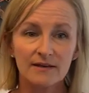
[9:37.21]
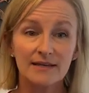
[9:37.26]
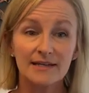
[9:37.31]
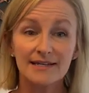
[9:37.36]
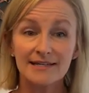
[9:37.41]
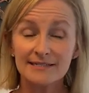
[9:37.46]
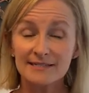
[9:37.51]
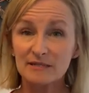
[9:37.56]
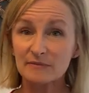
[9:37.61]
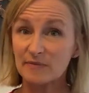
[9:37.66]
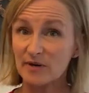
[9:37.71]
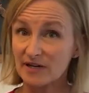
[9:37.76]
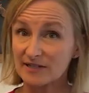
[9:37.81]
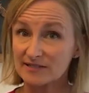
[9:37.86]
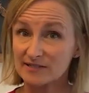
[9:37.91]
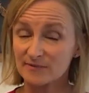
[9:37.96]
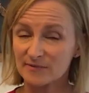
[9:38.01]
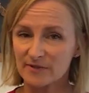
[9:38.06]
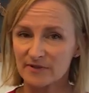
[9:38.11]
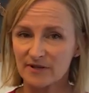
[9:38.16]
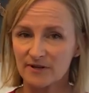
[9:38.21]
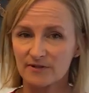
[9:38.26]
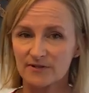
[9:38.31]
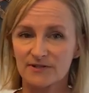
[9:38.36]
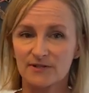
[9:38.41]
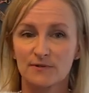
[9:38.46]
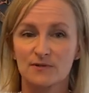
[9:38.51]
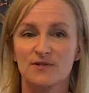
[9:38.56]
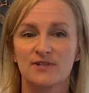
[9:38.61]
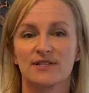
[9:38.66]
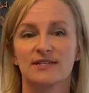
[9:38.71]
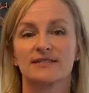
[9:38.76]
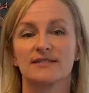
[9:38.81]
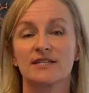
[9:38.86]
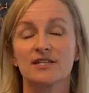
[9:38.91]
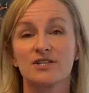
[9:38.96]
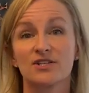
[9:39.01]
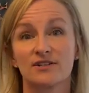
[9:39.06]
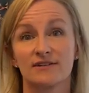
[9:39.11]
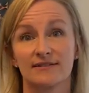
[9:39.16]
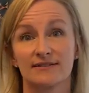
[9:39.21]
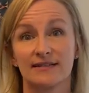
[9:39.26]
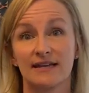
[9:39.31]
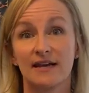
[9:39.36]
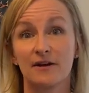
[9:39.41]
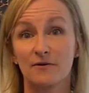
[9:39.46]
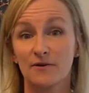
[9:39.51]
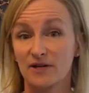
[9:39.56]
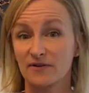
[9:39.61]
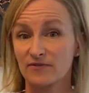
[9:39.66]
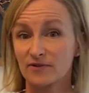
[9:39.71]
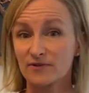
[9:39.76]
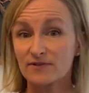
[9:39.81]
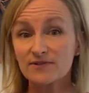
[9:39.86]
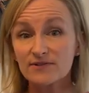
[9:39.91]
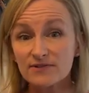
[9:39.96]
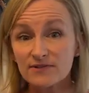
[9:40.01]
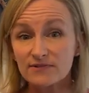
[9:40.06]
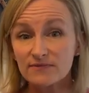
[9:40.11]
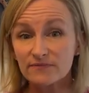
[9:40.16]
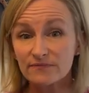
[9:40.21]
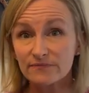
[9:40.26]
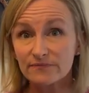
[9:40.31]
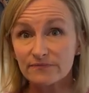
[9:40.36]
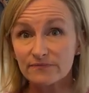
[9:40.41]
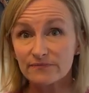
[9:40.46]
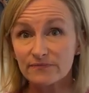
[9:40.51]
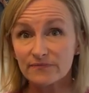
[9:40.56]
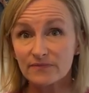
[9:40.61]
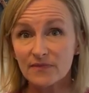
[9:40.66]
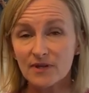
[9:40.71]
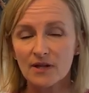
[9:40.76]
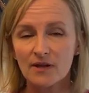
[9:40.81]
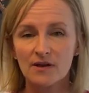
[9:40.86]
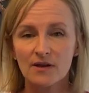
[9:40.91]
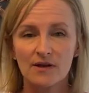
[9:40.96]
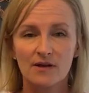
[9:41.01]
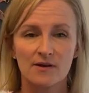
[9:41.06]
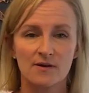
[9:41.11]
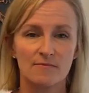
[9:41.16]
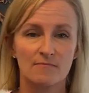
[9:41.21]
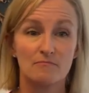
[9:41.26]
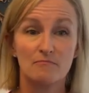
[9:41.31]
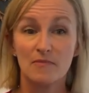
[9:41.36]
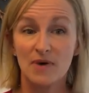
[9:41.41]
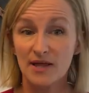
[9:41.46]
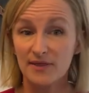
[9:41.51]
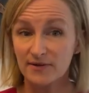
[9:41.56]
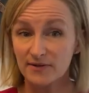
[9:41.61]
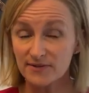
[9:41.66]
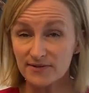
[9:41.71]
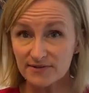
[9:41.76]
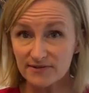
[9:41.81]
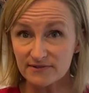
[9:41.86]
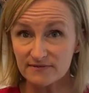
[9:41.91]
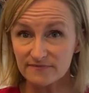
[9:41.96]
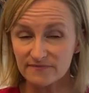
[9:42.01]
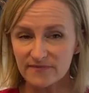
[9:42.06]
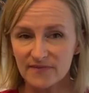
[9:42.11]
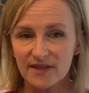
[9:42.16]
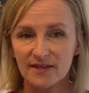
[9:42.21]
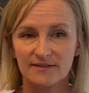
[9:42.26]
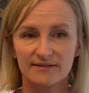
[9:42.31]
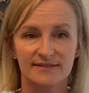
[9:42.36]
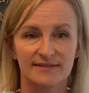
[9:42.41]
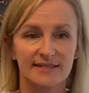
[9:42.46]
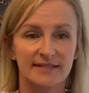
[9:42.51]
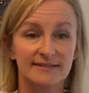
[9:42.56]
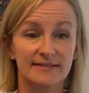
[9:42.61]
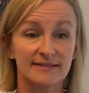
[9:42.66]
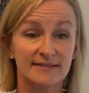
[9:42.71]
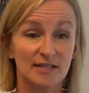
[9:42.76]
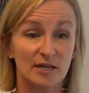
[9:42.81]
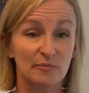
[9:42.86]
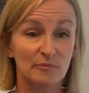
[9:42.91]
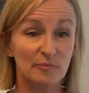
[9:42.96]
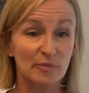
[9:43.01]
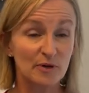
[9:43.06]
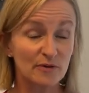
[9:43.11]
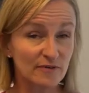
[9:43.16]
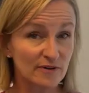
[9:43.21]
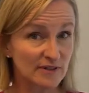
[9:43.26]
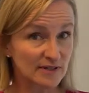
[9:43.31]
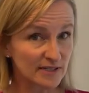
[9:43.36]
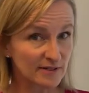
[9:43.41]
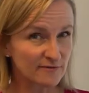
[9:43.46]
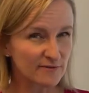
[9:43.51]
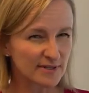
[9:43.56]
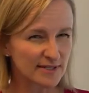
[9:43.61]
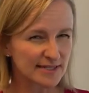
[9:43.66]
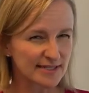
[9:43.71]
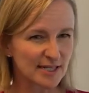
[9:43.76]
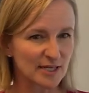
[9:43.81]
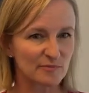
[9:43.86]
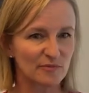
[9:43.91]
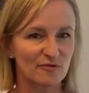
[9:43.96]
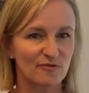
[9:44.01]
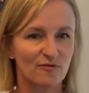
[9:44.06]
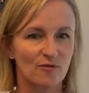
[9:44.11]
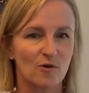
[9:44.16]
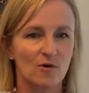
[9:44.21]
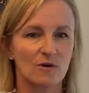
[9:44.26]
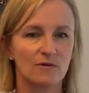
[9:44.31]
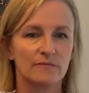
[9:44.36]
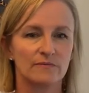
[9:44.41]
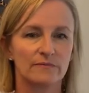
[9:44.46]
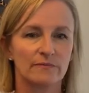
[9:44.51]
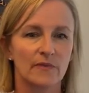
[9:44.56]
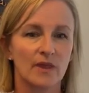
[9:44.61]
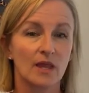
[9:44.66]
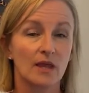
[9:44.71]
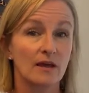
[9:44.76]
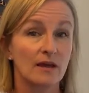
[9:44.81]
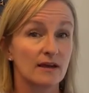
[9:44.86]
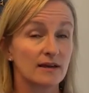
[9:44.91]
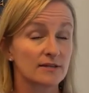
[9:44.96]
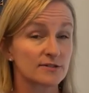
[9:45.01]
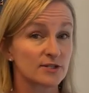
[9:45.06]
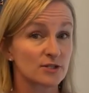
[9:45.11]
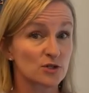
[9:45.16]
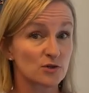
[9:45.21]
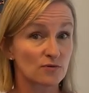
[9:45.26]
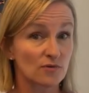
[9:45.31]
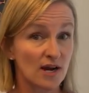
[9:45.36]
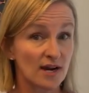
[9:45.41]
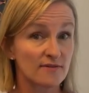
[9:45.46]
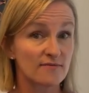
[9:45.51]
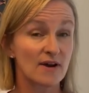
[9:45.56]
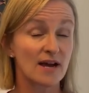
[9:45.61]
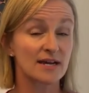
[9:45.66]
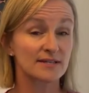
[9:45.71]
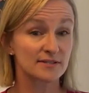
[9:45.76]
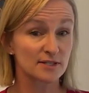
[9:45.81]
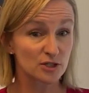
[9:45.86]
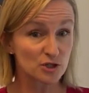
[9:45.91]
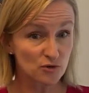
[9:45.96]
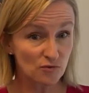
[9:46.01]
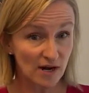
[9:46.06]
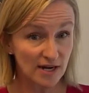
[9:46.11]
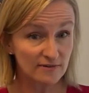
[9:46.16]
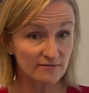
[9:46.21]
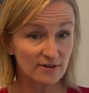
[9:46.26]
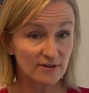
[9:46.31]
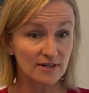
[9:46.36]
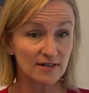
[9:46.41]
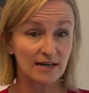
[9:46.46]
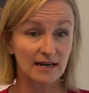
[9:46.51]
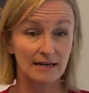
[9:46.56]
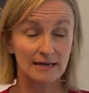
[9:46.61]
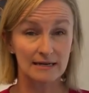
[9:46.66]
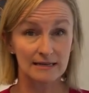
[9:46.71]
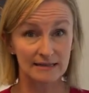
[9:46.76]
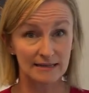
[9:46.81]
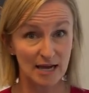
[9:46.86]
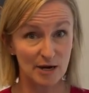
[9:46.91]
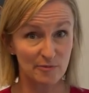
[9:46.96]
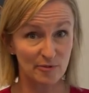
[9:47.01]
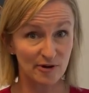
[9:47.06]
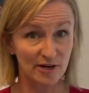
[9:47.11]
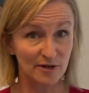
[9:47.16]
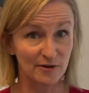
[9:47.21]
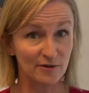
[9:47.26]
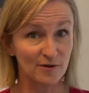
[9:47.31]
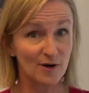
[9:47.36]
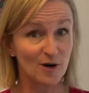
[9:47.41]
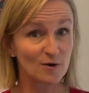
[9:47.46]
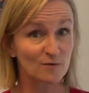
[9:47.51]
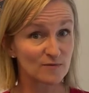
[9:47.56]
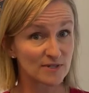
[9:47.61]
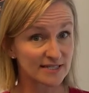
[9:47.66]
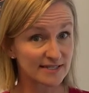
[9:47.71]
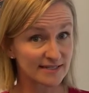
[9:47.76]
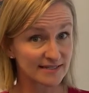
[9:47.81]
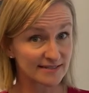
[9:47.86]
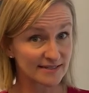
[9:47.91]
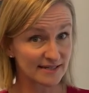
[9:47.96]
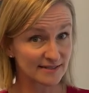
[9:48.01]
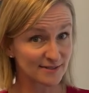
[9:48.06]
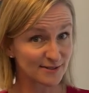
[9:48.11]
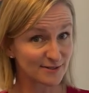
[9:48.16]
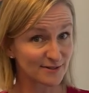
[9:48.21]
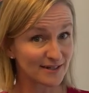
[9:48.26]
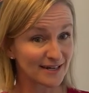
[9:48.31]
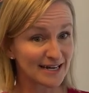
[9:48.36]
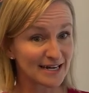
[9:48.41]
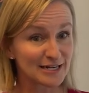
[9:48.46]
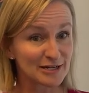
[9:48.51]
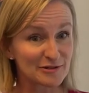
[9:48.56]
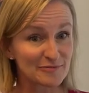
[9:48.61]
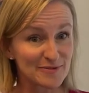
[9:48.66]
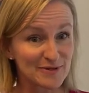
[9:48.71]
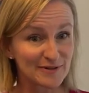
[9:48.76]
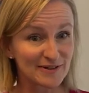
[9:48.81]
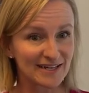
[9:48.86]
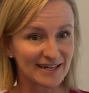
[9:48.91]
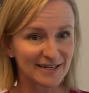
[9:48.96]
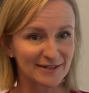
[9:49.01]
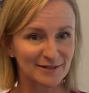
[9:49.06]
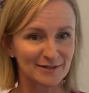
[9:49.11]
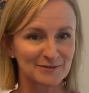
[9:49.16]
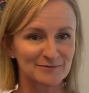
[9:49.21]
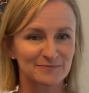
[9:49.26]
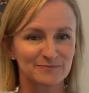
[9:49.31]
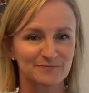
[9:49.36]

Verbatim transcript: Is it possible that our socialization as caregivers, mothers, sets us up perfectly for this type of role? as a, derive, as a driver, a collaborator, a risk assessor, and communicator?